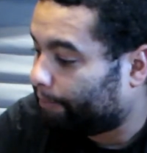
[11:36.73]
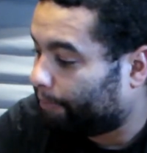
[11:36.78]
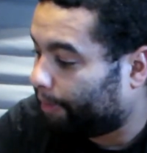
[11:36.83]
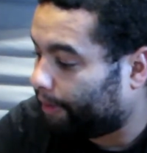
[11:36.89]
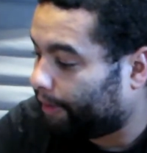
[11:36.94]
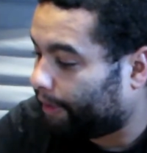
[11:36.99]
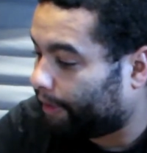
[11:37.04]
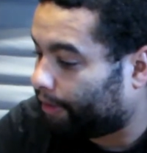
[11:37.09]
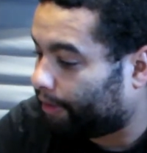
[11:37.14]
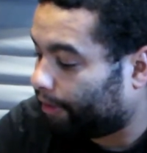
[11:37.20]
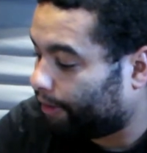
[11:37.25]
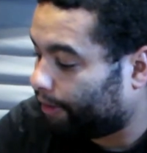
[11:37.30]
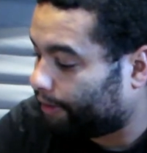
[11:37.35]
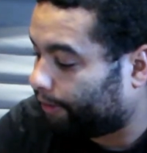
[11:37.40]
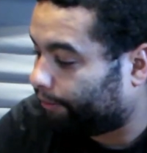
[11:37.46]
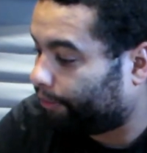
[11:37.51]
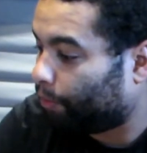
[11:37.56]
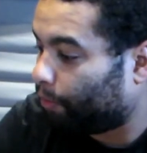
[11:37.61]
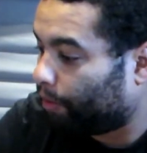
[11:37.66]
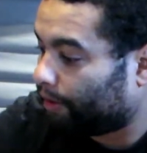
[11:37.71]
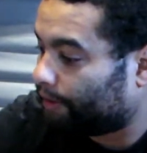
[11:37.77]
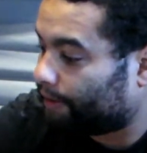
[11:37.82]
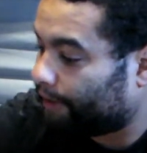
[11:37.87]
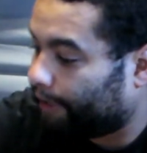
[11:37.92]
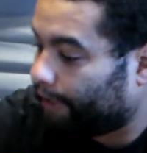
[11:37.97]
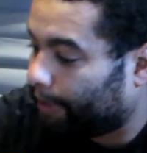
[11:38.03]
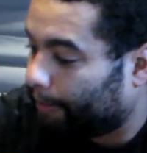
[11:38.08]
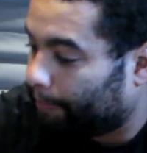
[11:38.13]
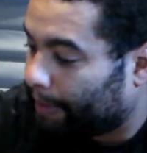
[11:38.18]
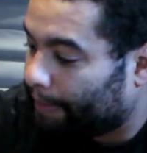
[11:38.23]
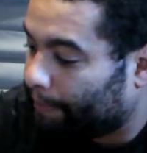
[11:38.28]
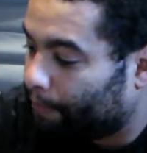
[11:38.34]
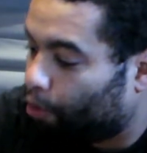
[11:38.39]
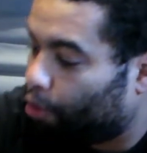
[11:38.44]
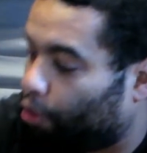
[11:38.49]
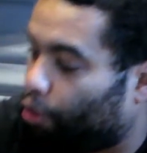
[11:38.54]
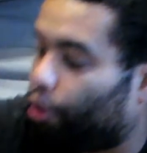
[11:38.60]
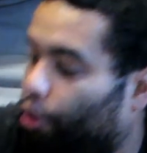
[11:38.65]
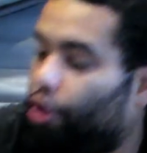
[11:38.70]
But yeah, guys, if you want to see a bit
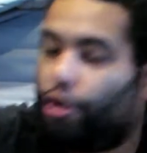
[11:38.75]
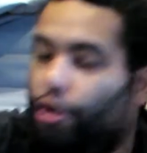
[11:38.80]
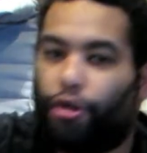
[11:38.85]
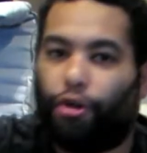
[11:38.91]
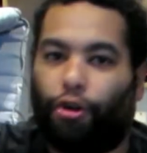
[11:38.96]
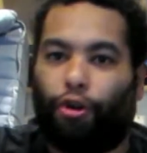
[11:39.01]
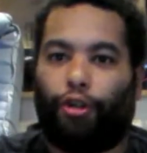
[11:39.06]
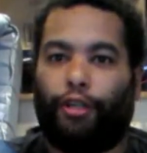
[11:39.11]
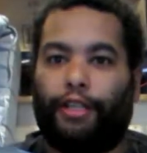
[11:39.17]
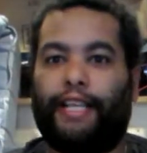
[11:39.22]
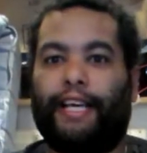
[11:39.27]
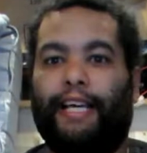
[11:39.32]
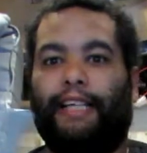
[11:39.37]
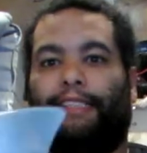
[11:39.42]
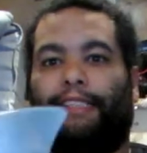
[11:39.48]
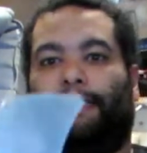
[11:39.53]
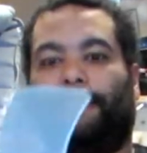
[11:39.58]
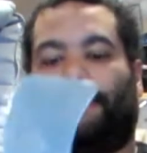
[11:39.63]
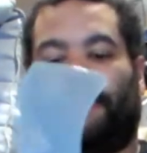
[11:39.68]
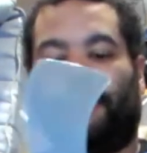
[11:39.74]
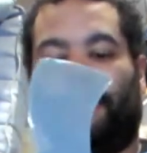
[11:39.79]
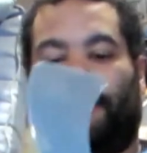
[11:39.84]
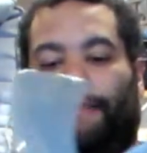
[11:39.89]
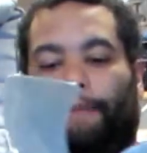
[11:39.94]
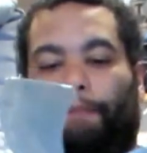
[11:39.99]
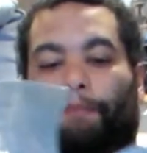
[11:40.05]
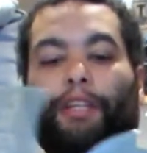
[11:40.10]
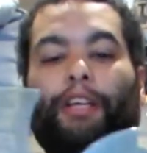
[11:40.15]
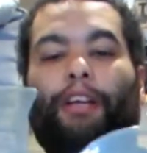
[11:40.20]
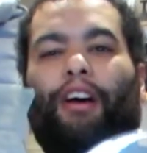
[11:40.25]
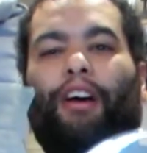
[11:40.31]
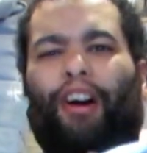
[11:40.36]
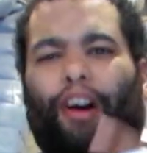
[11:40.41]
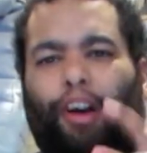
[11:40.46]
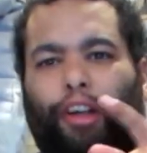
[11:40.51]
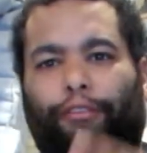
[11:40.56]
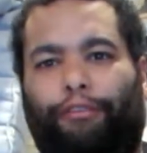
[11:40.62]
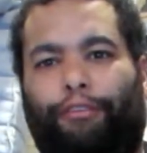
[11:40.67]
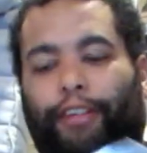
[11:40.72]
more on this,
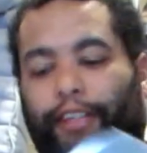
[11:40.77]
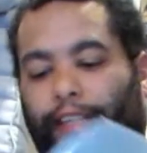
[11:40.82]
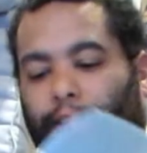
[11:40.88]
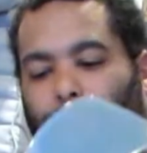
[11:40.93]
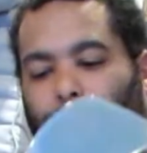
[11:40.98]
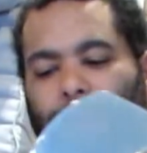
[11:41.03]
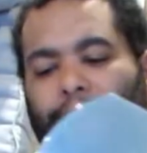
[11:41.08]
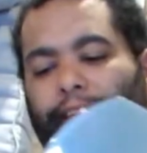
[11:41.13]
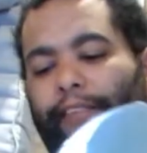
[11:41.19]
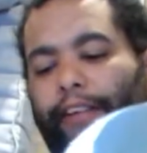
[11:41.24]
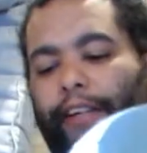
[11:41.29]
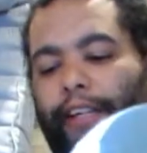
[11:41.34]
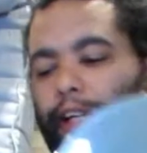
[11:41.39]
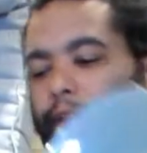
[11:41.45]
hopefully the bearing